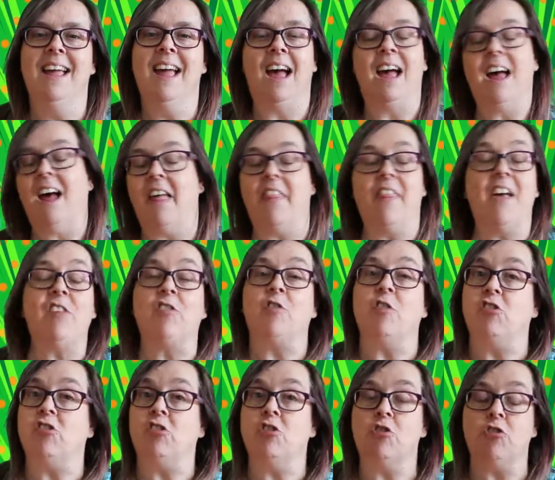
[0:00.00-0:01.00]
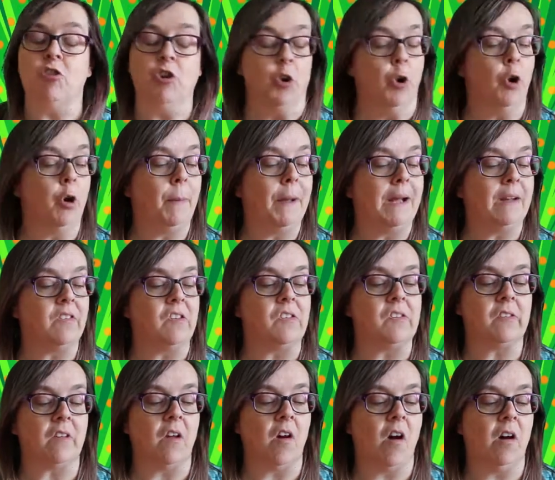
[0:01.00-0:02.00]
uh, and that's for children who are about to
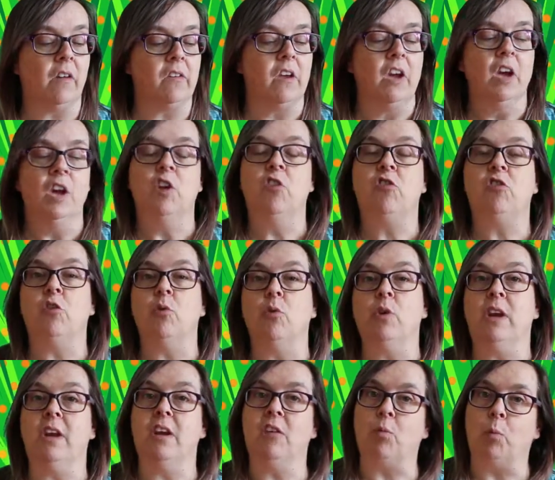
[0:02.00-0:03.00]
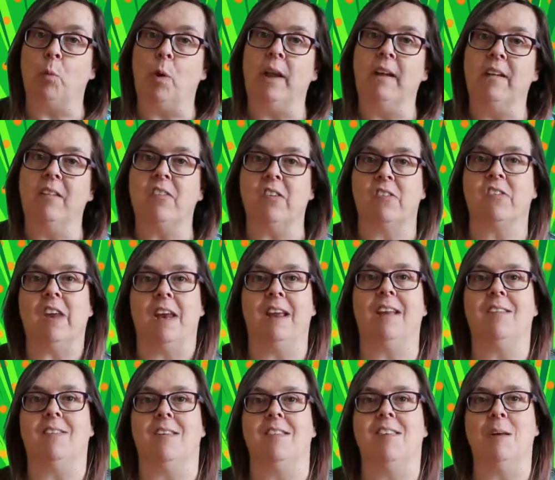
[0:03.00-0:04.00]
start school years 1 to
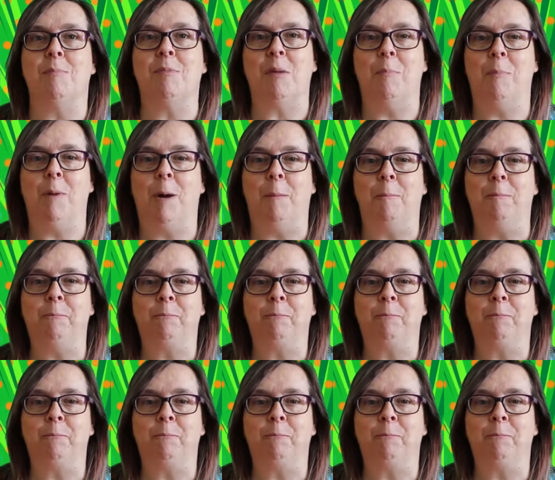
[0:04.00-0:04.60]
6 in September.